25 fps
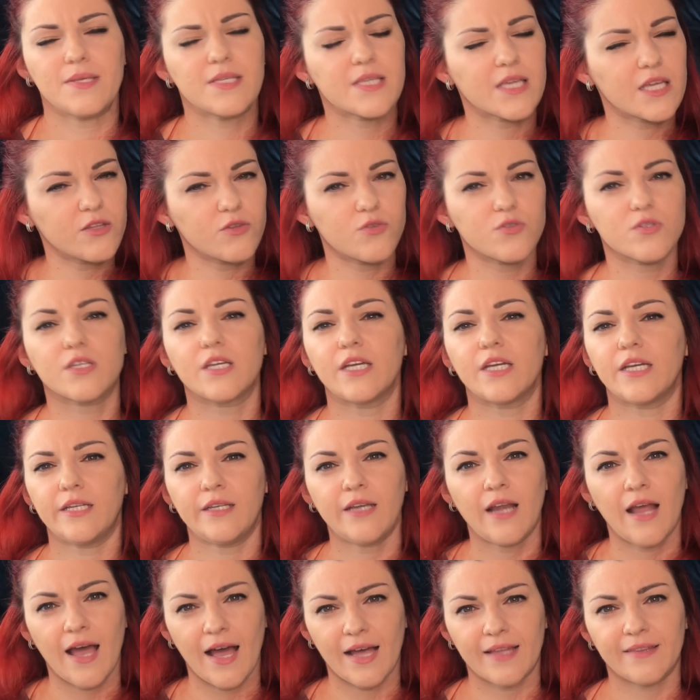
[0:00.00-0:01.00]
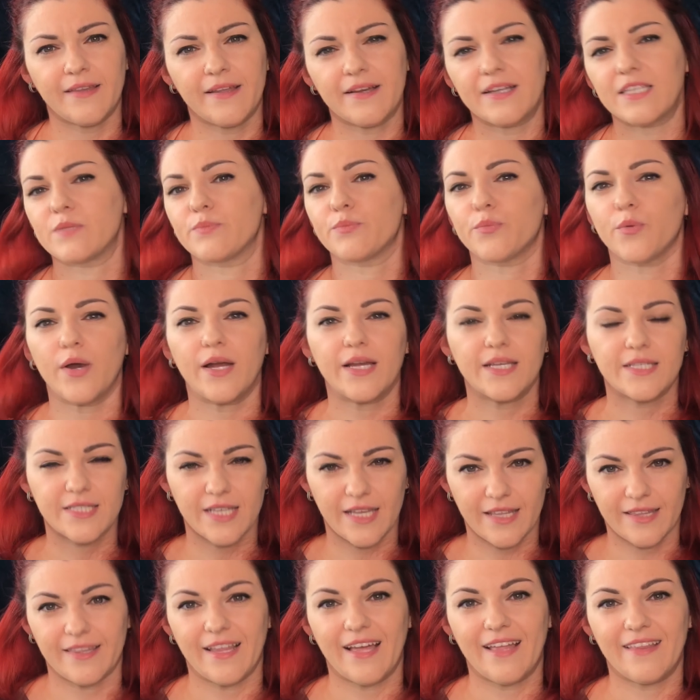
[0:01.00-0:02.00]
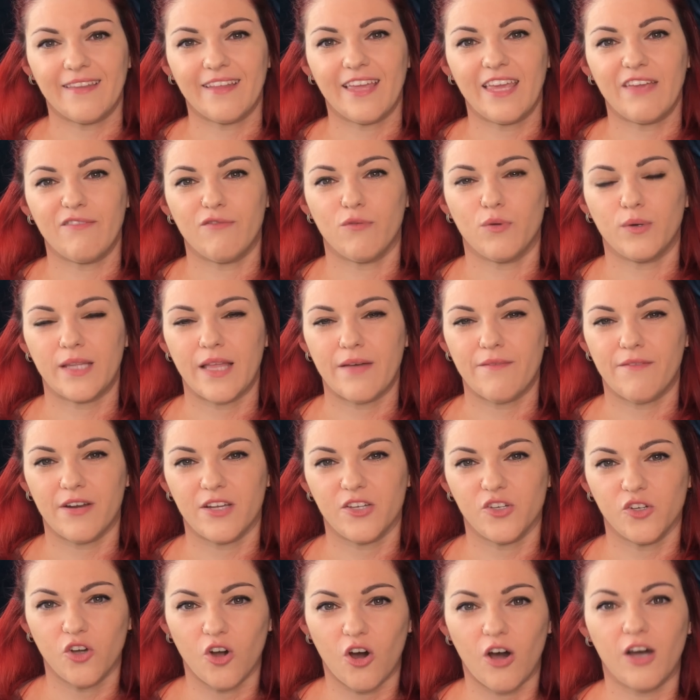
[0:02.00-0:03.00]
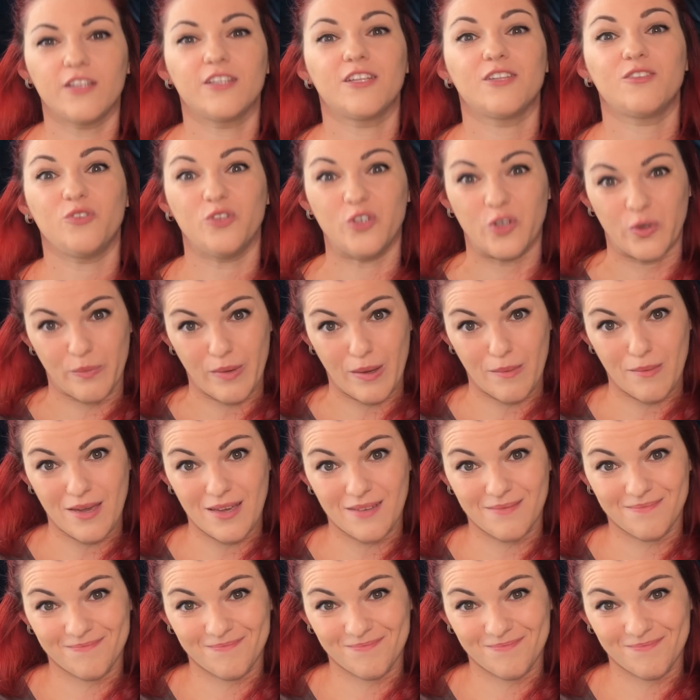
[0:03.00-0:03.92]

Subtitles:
Skin to skin, hand express, and then give whatever you got to your baby.